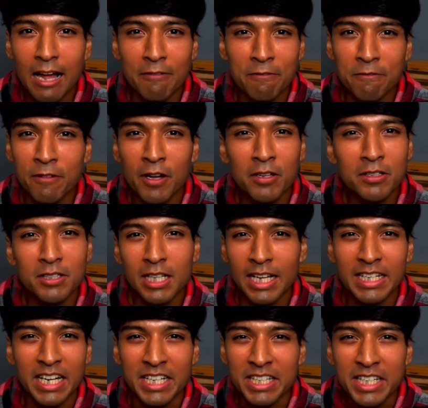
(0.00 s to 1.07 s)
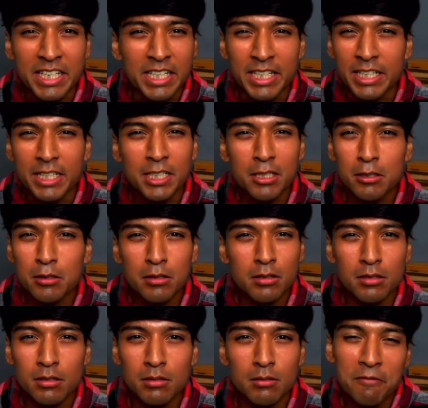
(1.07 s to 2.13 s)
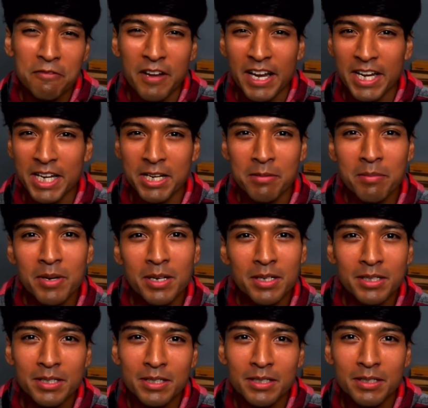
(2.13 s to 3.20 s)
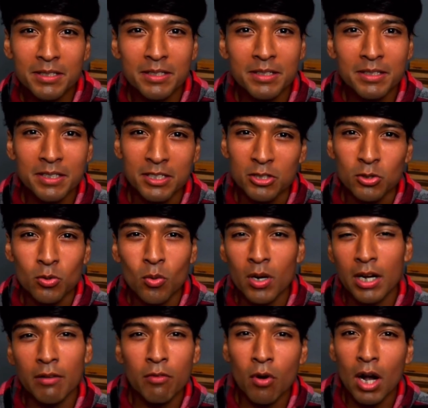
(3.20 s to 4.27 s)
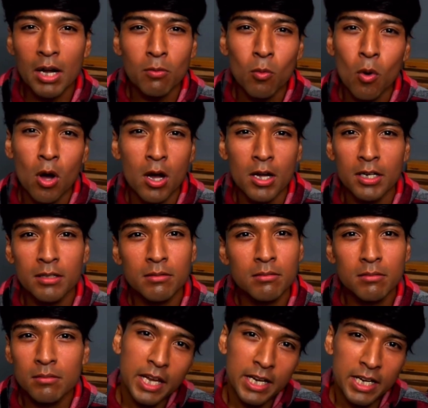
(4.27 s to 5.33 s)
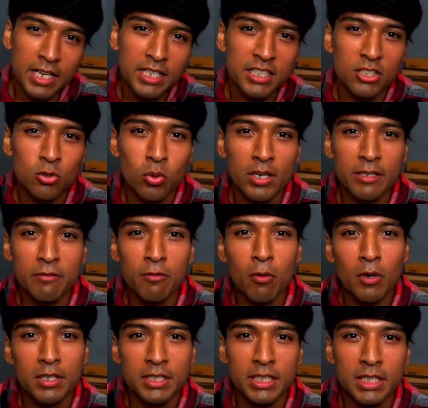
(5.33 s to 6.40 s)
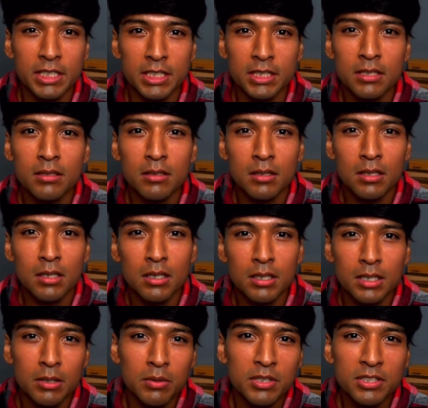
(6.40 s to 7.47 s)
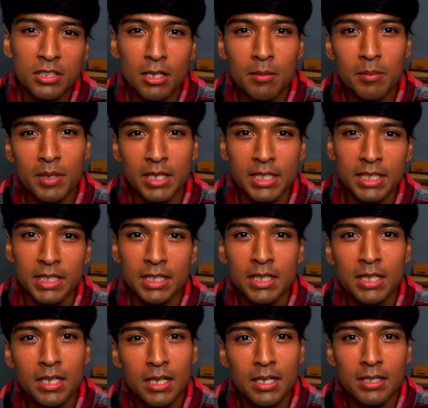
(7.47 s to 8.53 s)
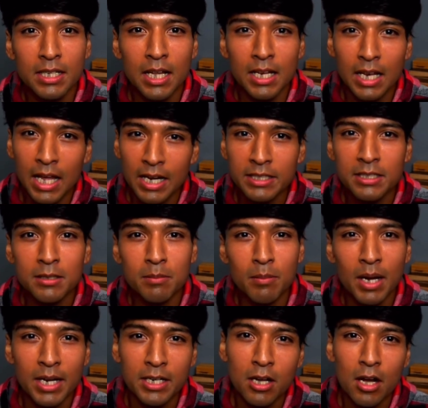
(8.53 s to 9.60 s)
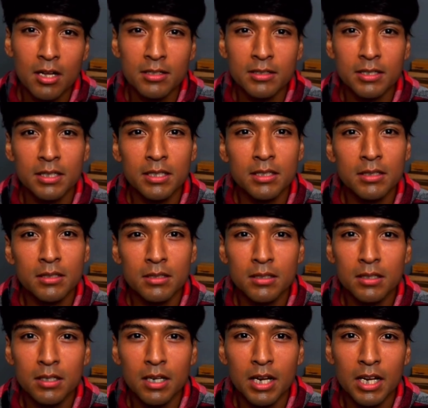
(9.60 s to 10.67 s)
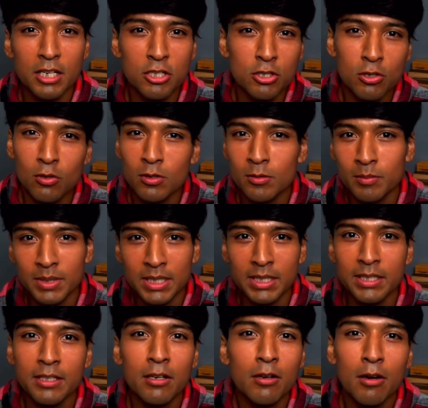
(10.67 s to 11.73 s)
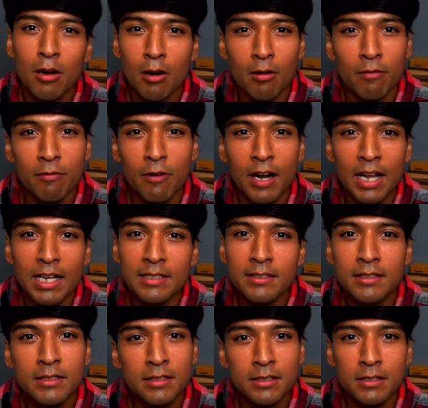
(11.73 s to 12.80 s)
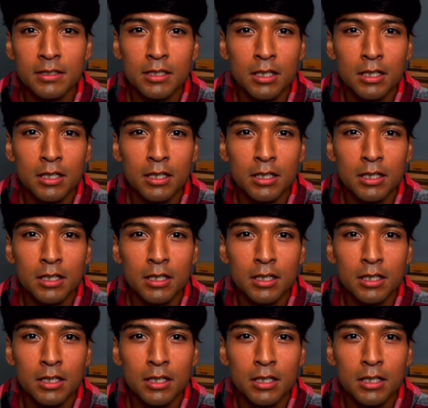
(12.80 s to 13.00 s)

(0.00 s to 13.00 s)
I felt like a king, fame, can do whatever I want. And then in 2014, there was somebody that liked my content and showing me her friends,